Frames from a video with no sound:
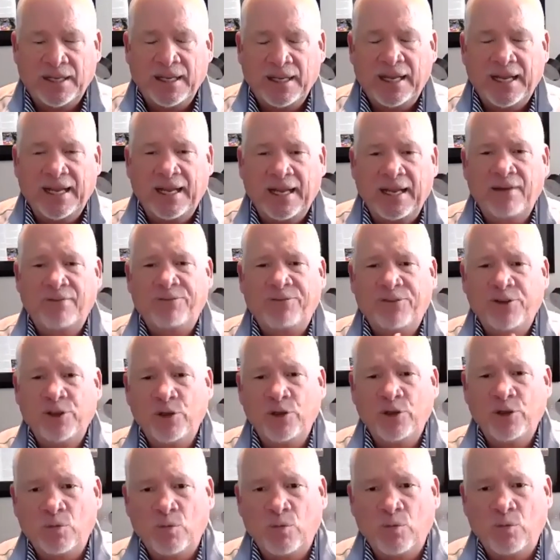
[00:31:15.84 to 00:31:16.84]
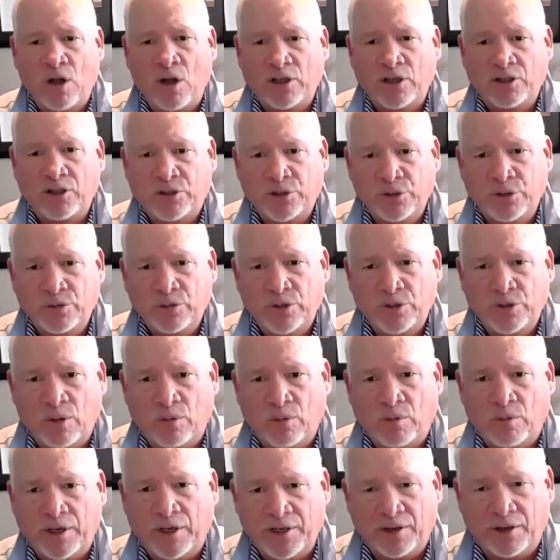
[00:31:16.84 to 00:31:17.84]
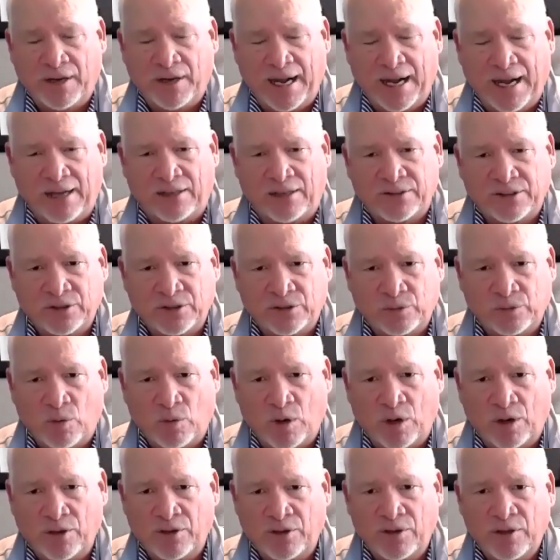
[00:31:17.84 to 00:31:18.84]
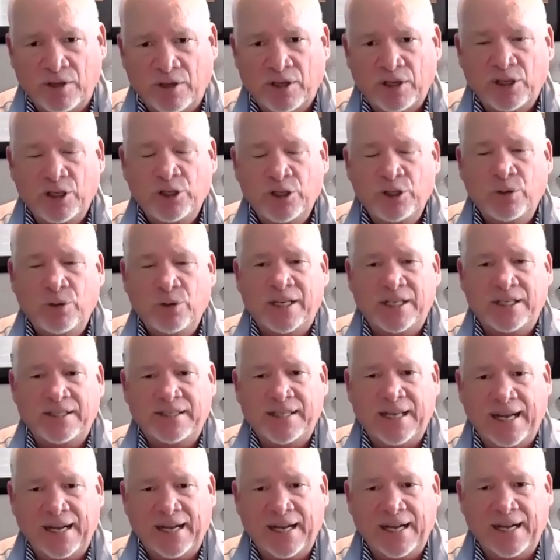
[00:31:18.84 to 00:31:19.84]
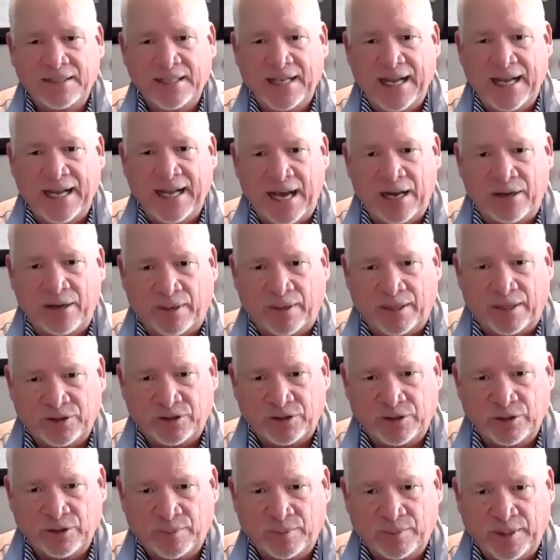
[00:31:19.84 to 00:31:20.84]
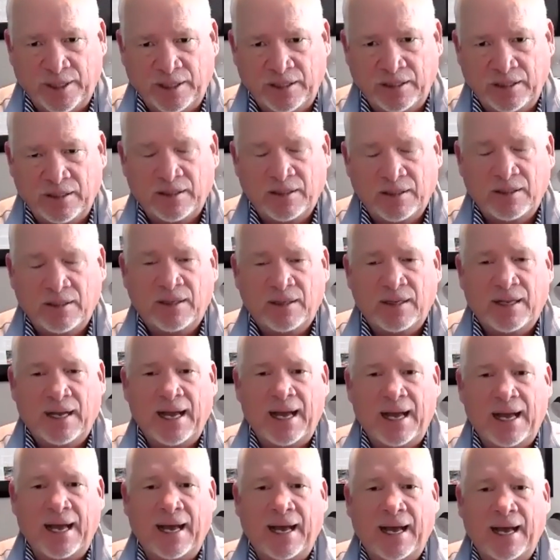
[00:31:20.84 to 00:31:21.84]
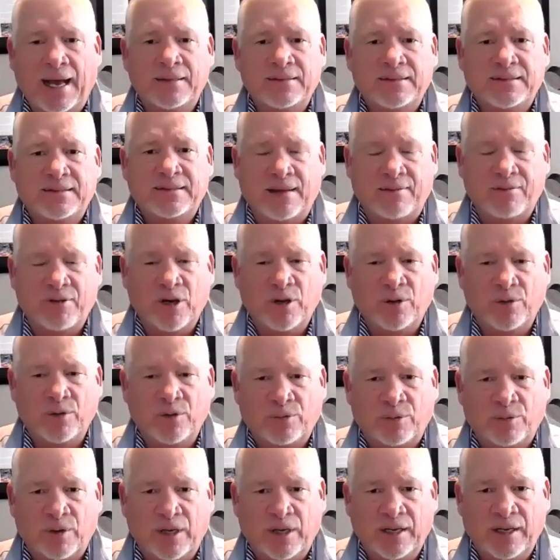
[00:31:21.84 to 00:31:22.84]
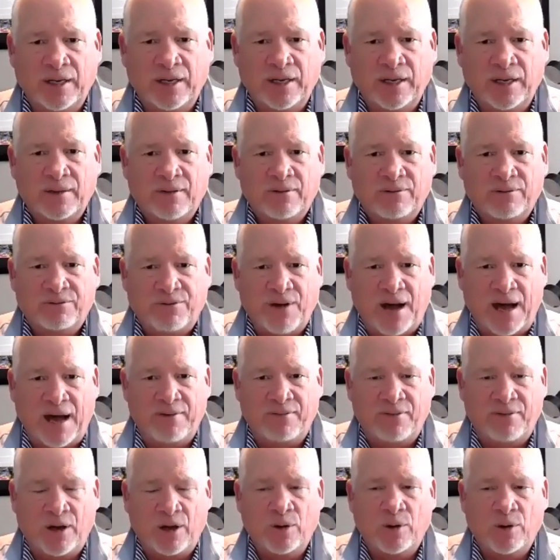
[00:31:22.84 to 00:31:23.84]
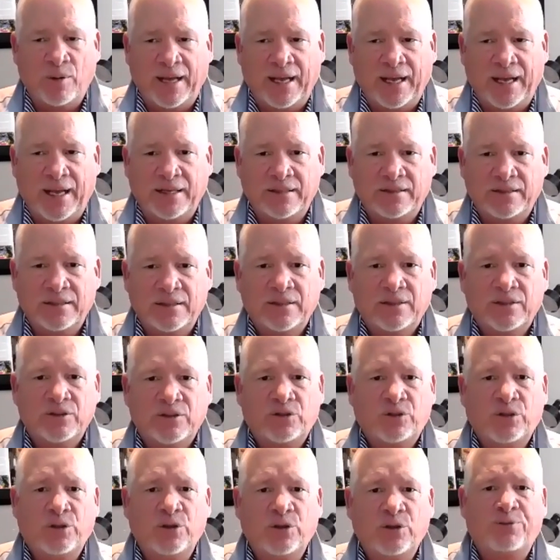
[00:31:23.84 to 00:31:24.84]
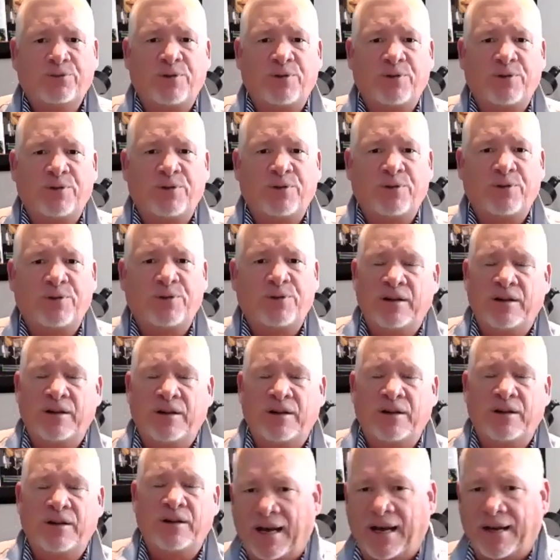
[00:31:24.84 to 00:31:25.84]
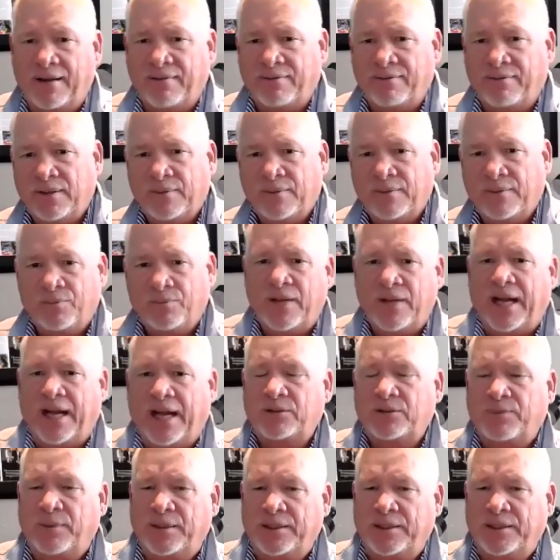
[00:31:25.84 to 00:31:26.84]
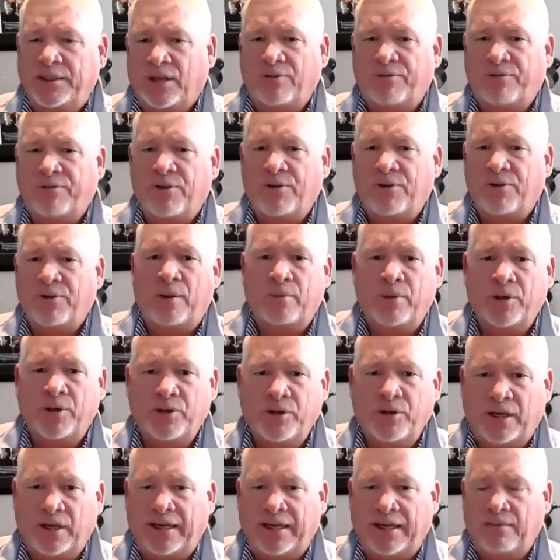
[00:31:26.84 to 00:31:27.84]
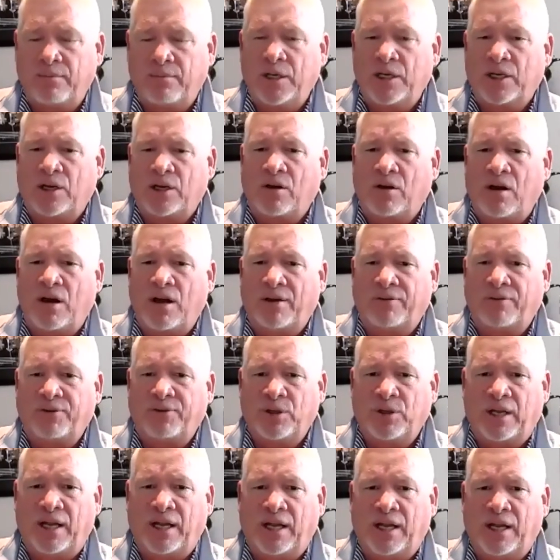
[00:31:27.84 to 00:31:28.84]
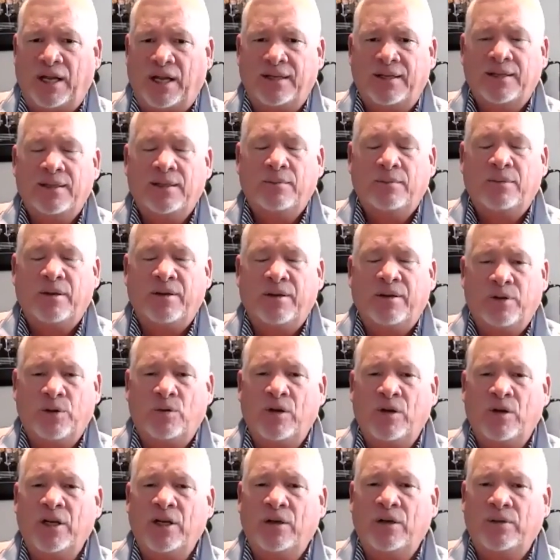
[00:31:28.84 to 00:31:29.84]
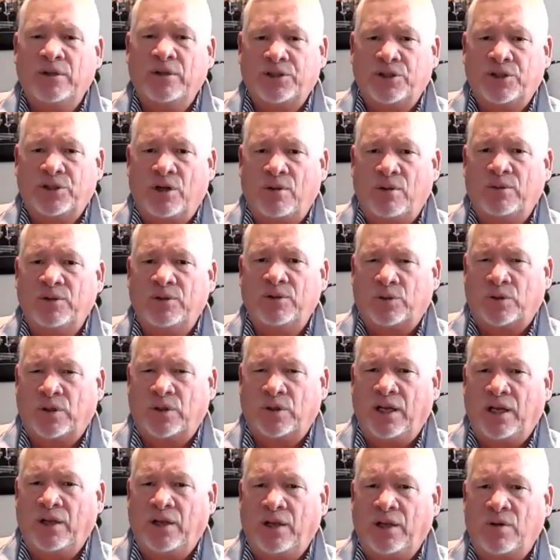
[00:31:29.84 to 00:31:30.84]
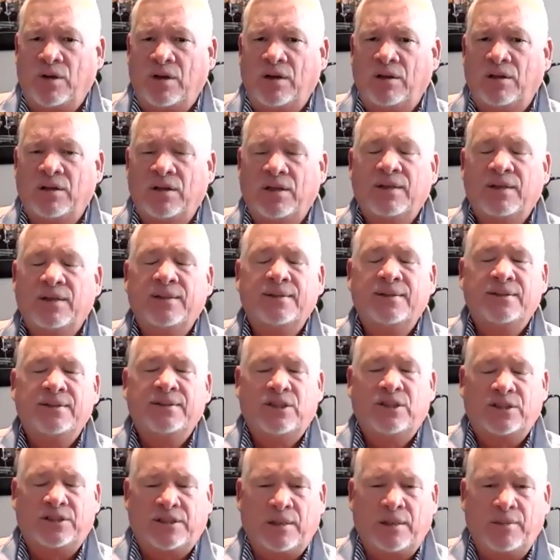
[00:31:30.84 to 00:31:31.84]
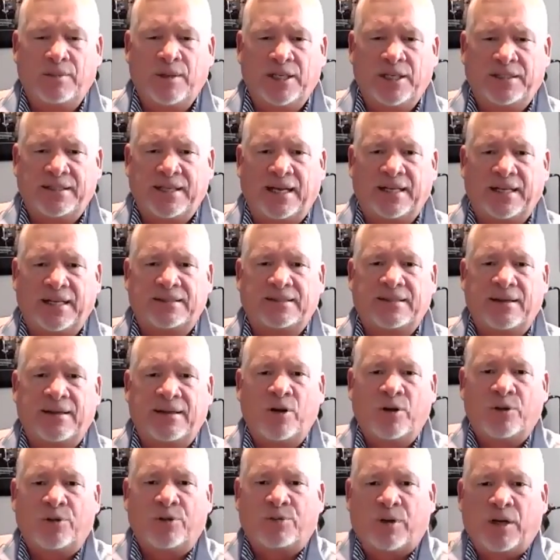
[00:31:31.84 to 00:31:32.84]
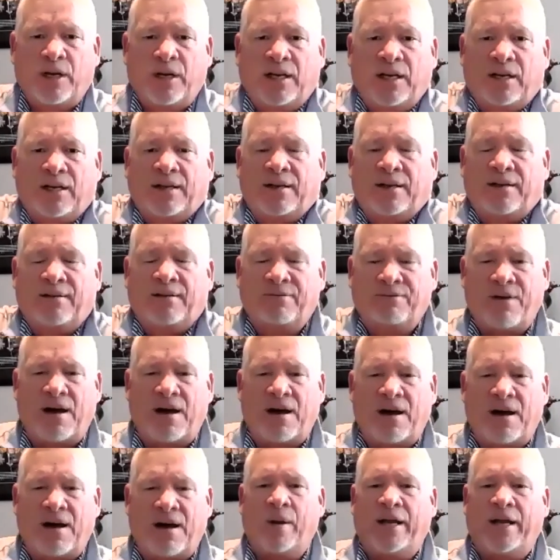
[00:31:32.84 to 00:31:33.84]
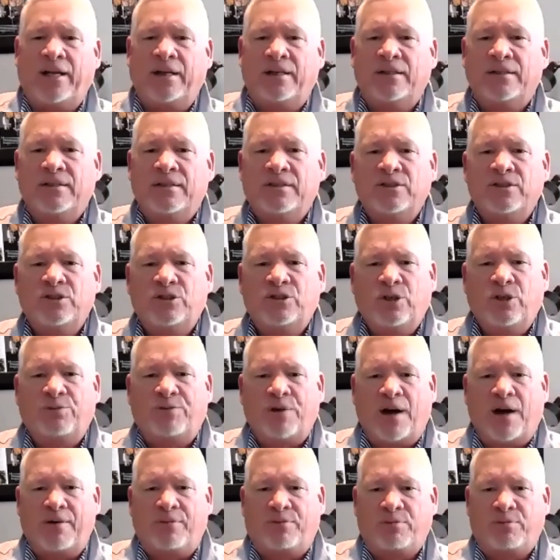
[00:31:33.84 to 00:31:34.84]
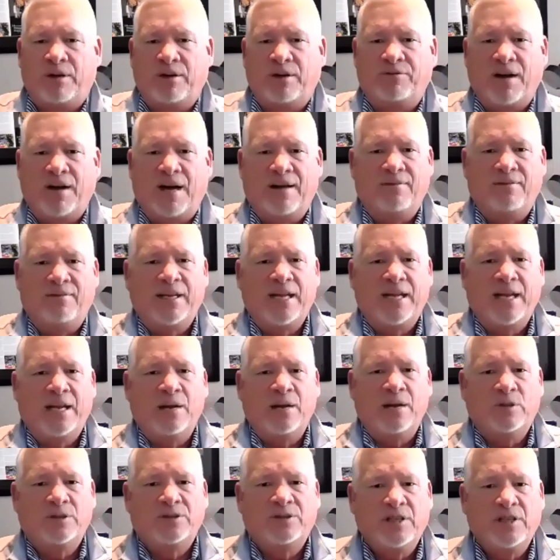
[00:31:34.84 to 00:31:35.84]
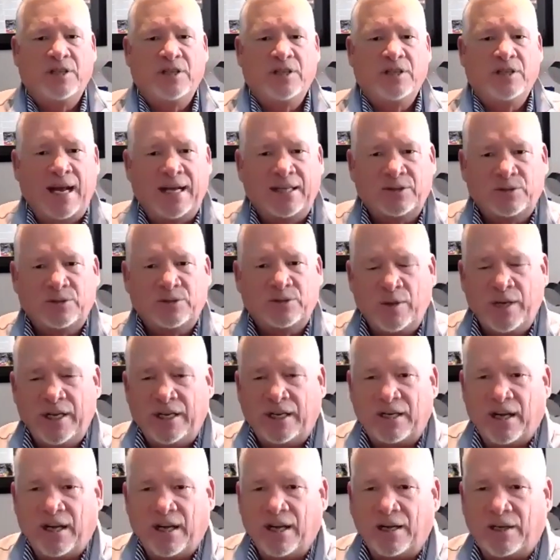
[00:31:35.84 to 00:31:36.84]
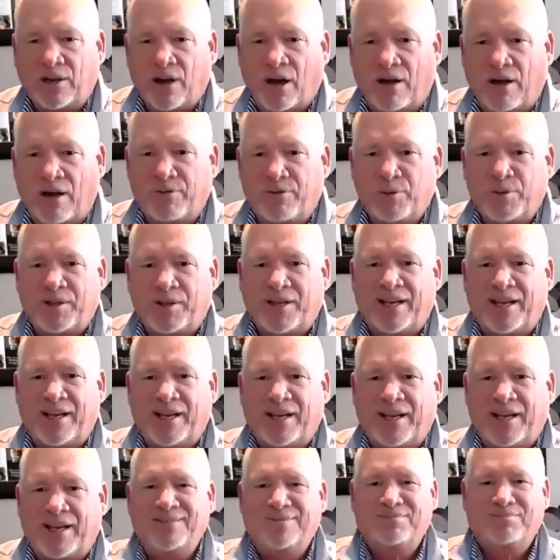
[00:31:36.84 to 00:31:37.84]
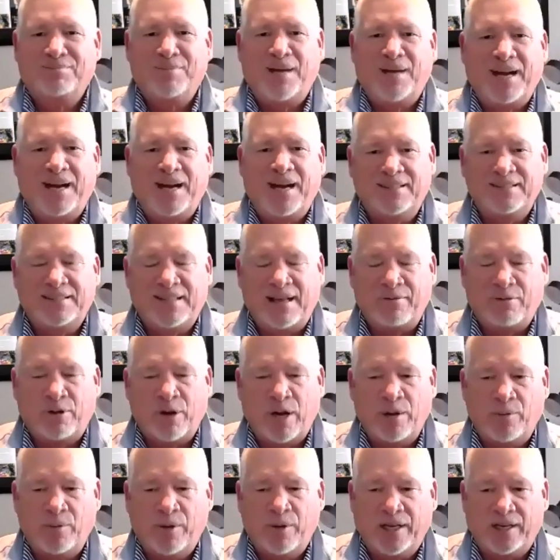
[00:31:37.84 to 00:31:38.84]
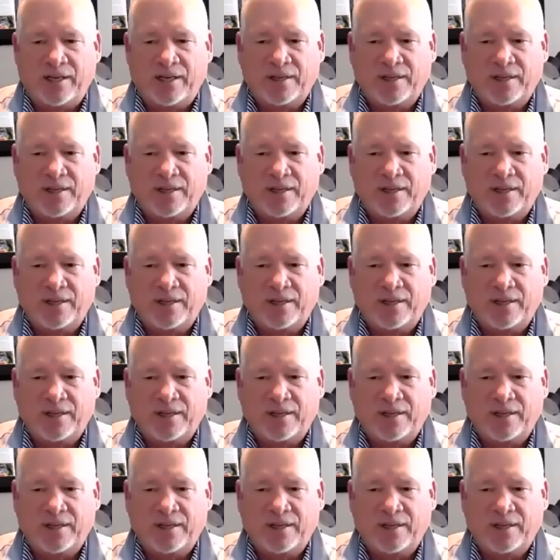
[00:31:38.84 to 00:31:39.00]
if you want to know what your house is worth you can text the address to me at 703 508 2535 that's my cell phone number. You can give me a call if you'd like. But if you want to know what your home is really worth, just give me a text 703 508 2535. Again, we'll see you next week on Coffee with Casey. Bye, guys. Have a great week.